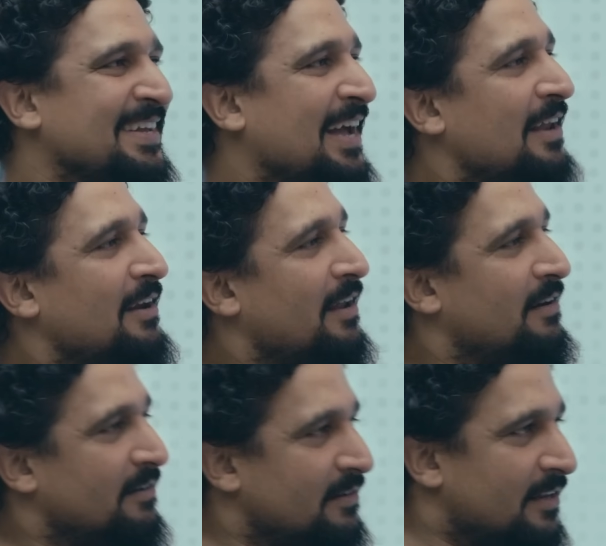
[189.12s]
I
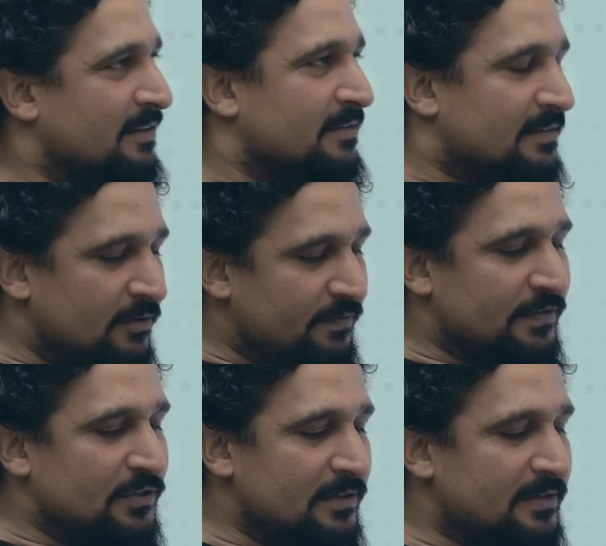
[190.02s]
learned that the
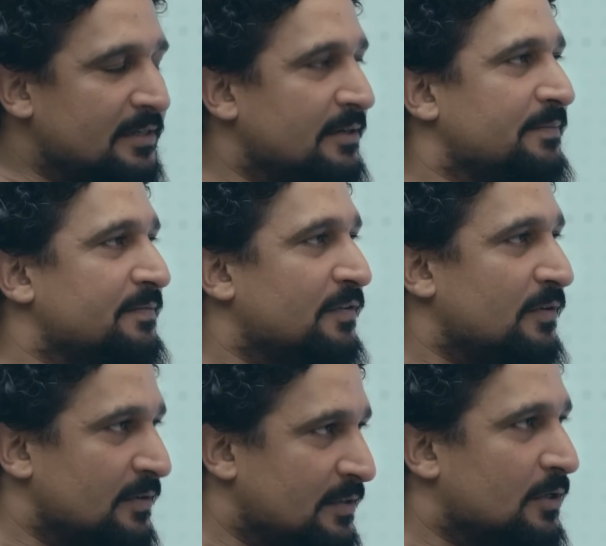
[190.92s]
official term
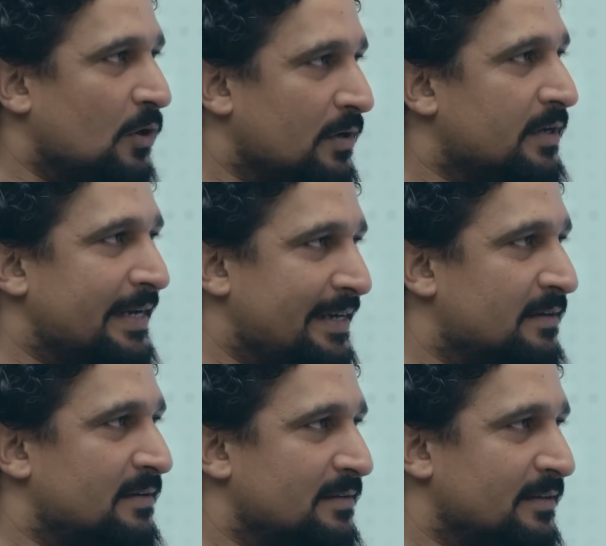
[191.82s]
for the concrete
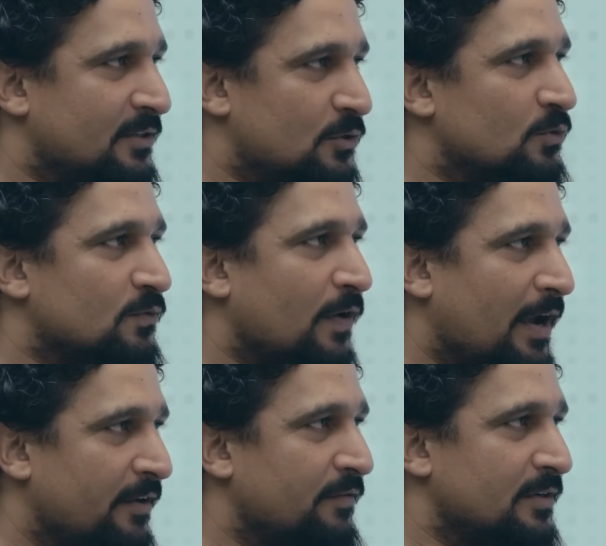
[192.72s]
that's used for
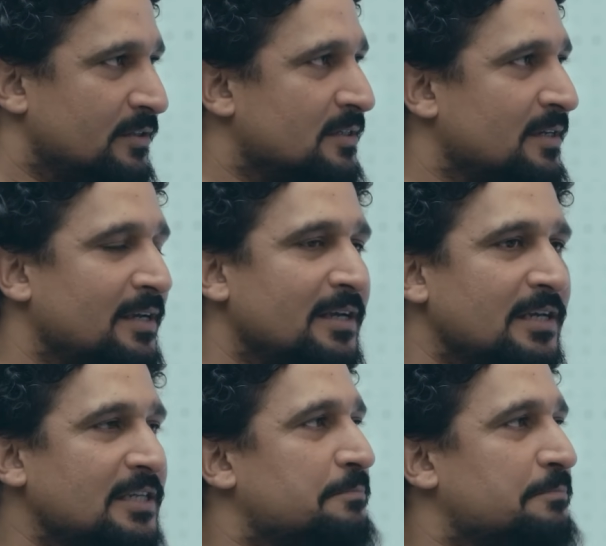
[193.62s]
highways is